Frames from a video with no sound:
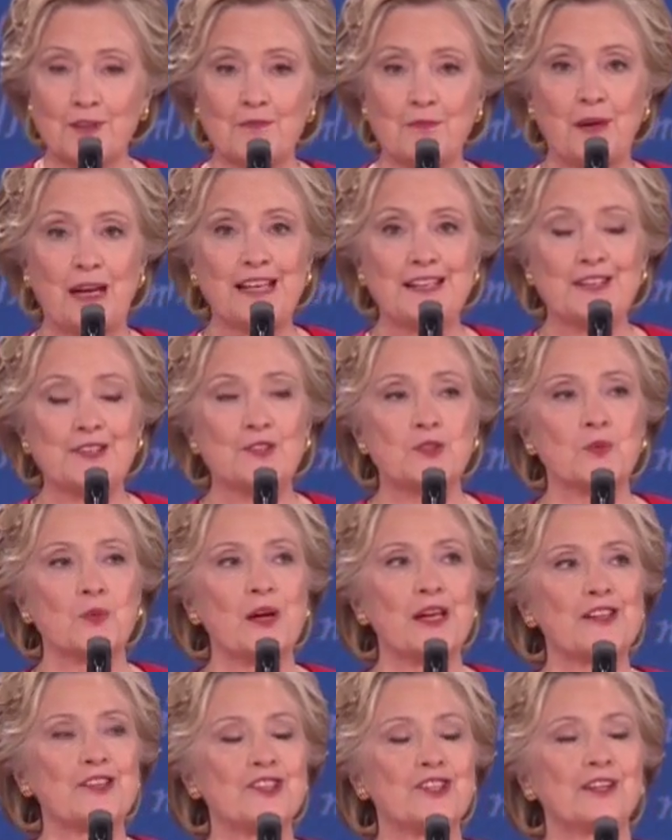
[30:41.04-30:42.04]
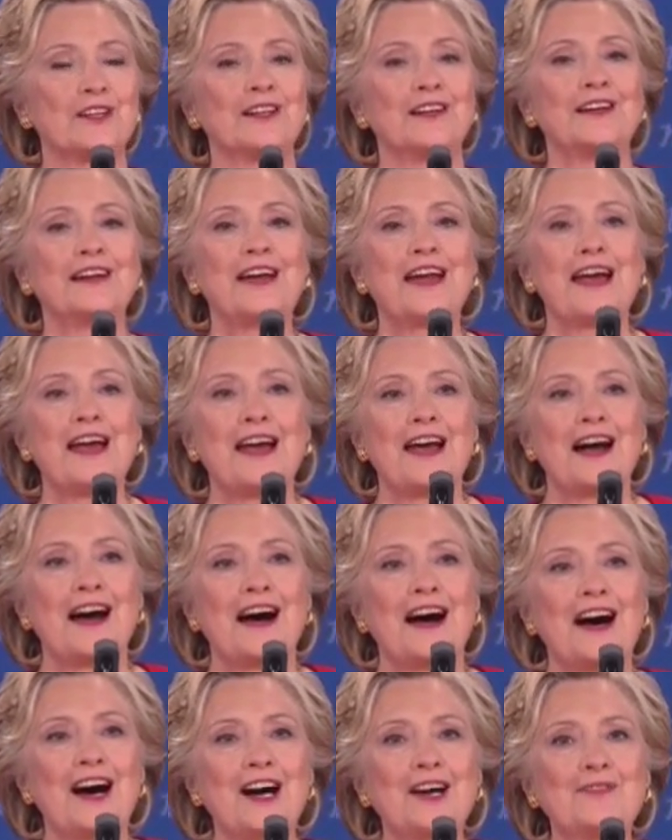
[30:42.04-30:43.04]
of bait and switch here.
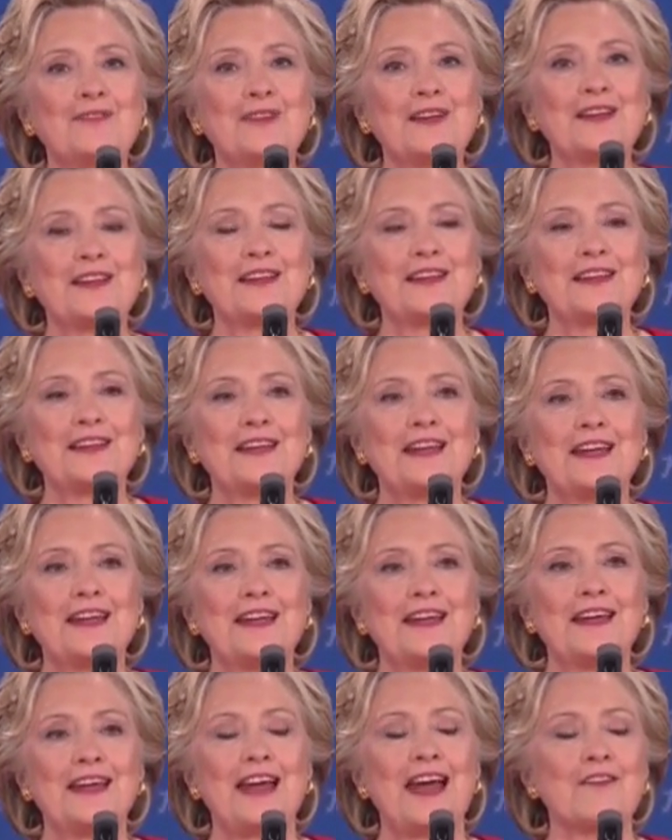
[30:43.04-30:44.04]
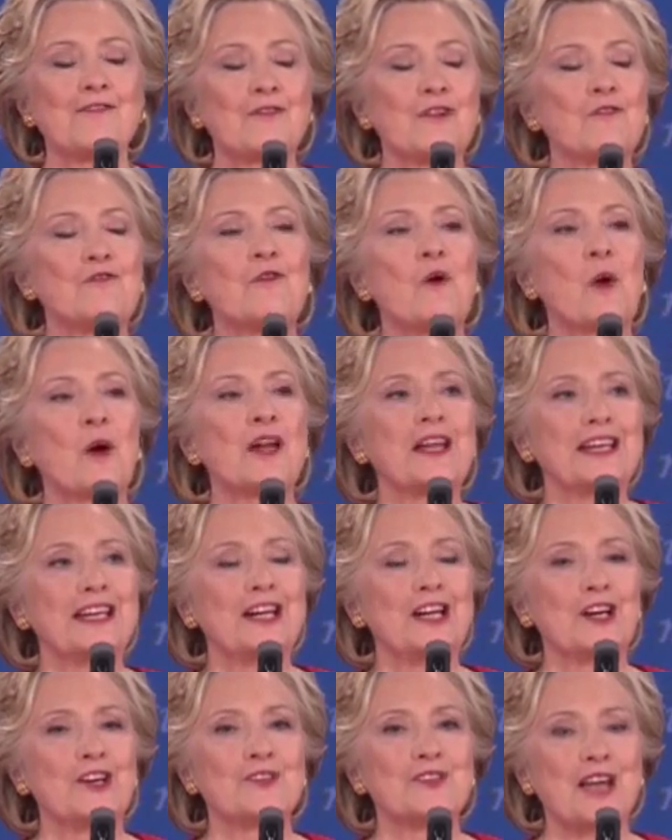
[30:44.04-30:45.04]
For 40
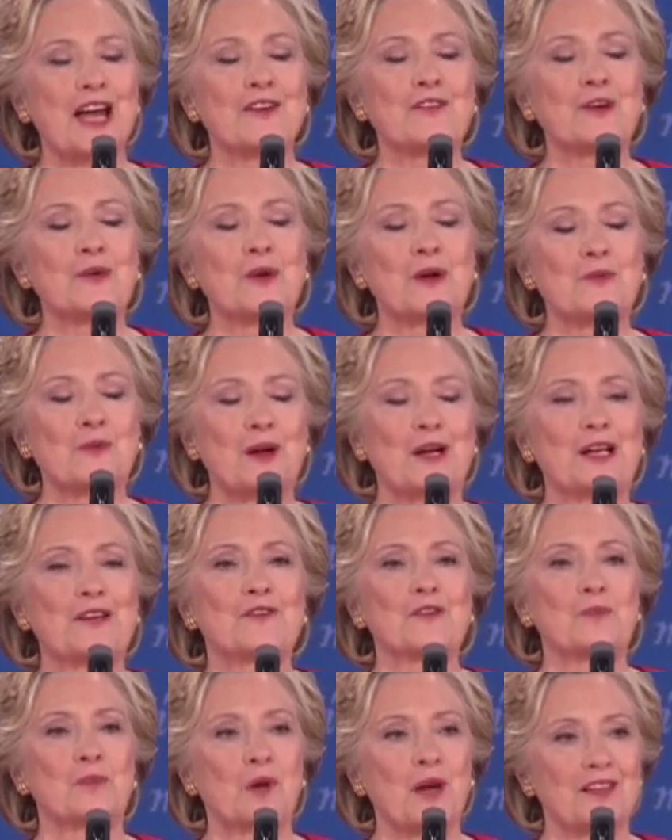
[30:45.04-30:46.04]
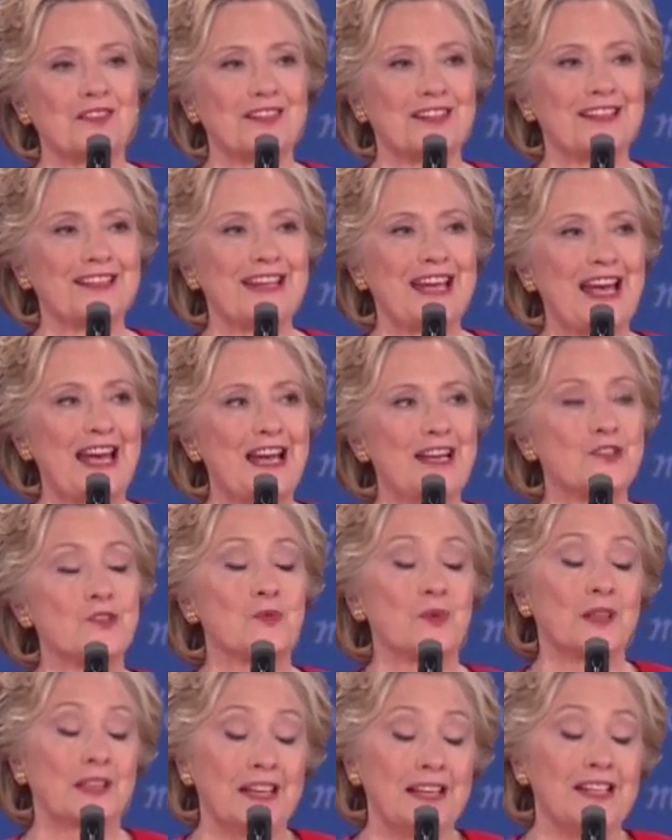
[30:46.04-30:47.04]
years, everyone running for president
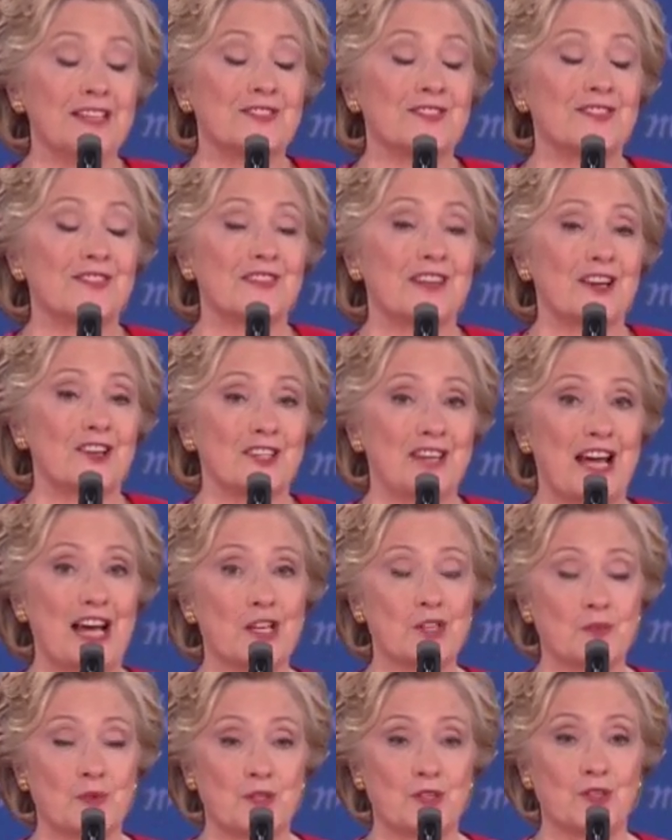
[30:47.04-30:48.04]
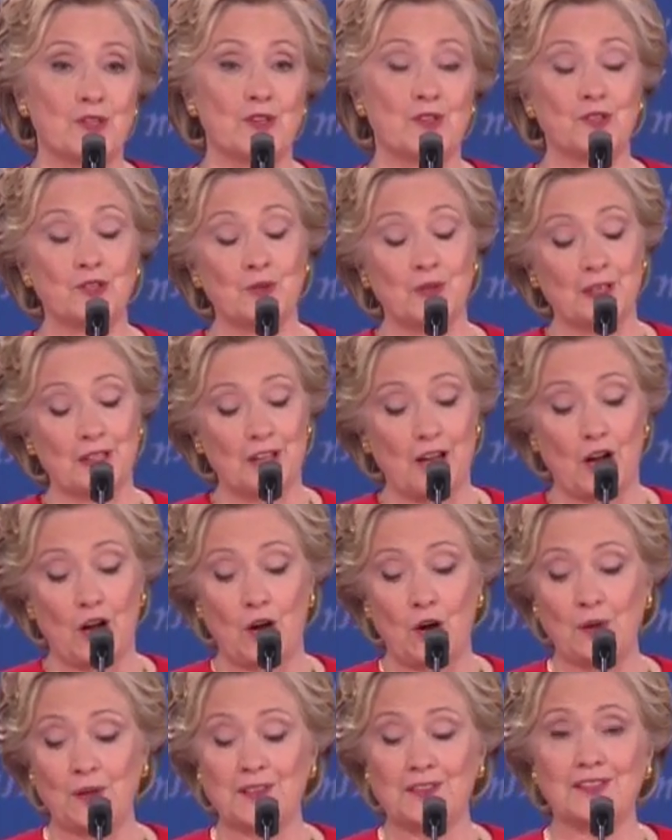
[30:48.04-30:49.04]
has released their tax returns. You can
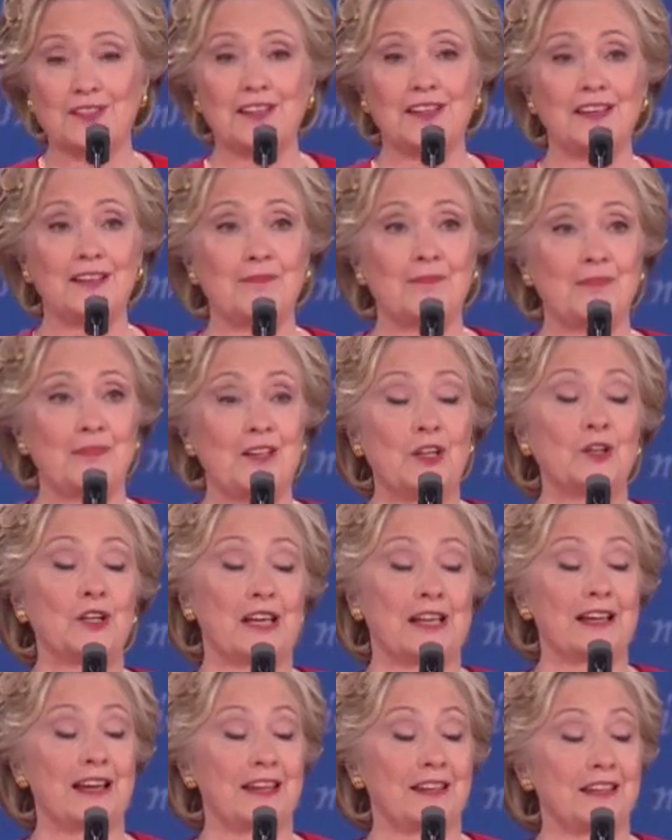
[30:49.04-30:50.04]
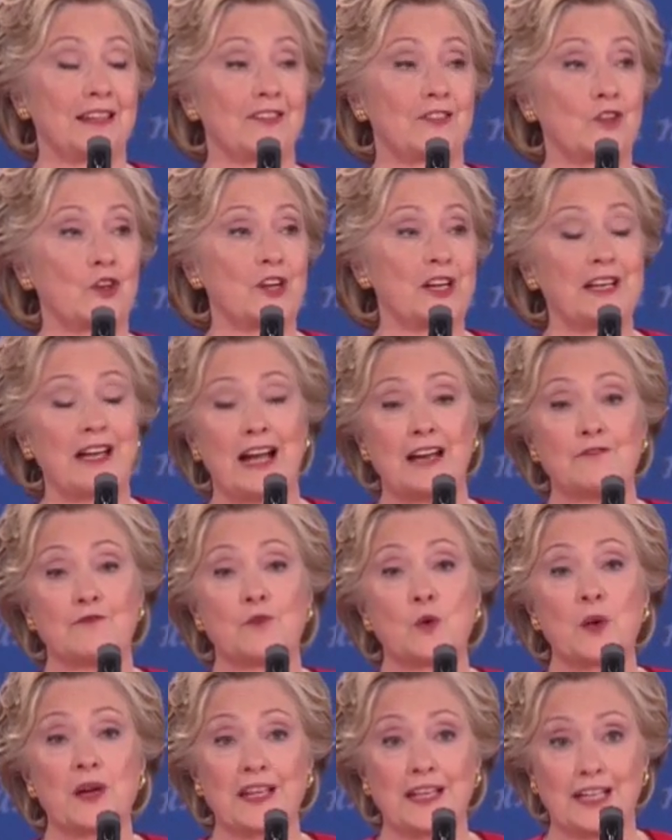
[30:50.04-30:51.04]
go and see nearly, I think, 39,
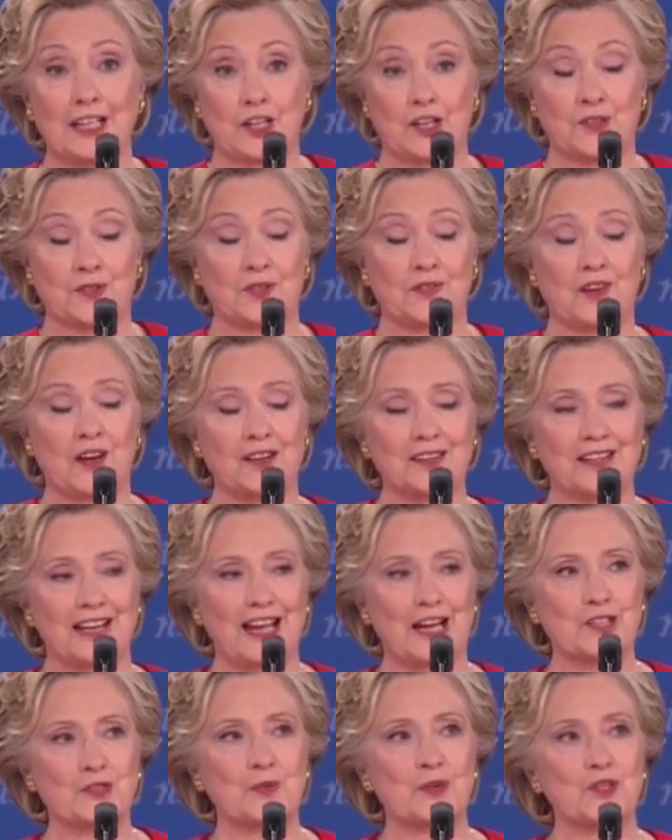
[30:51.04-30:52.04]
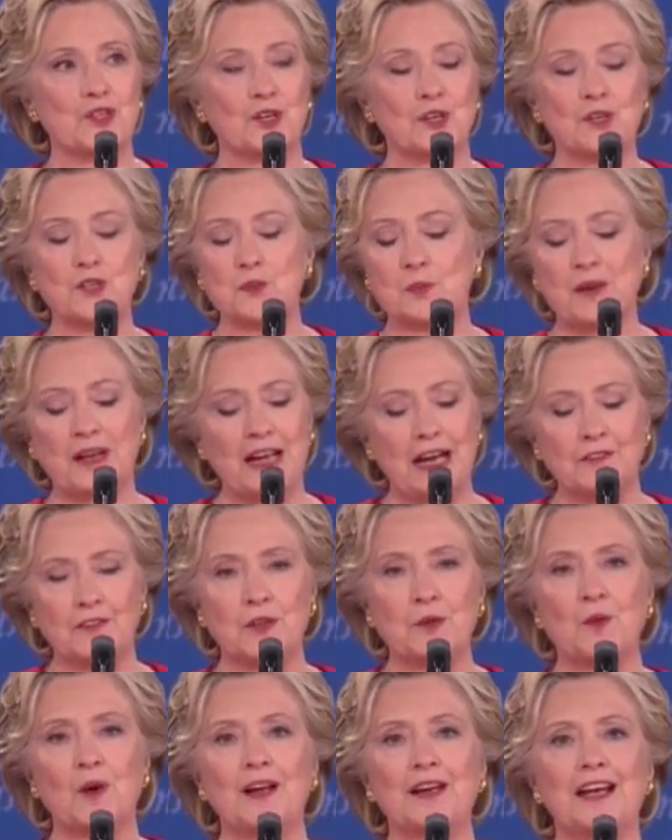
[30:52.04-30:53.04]
40 years of our tax returns, but
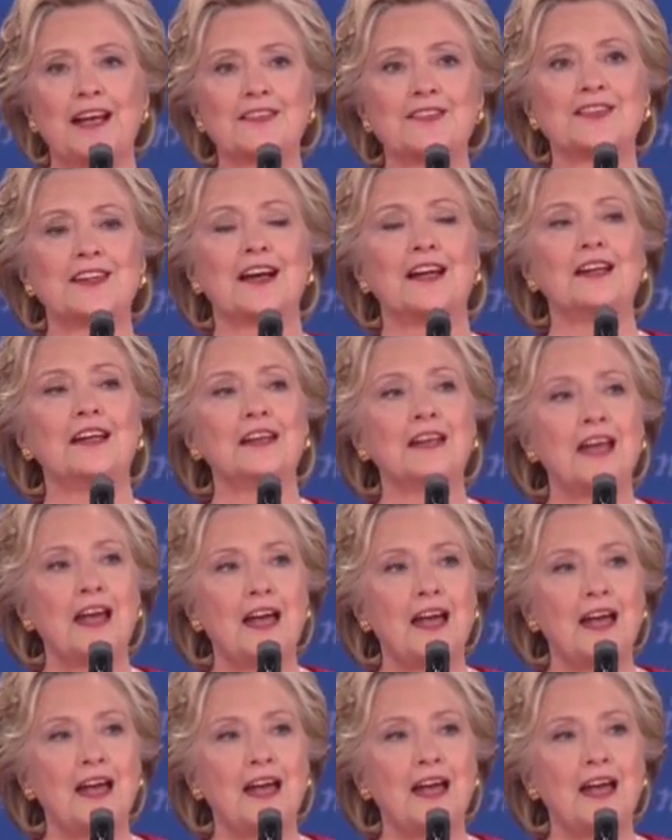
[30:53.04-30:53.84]
everyone has done it.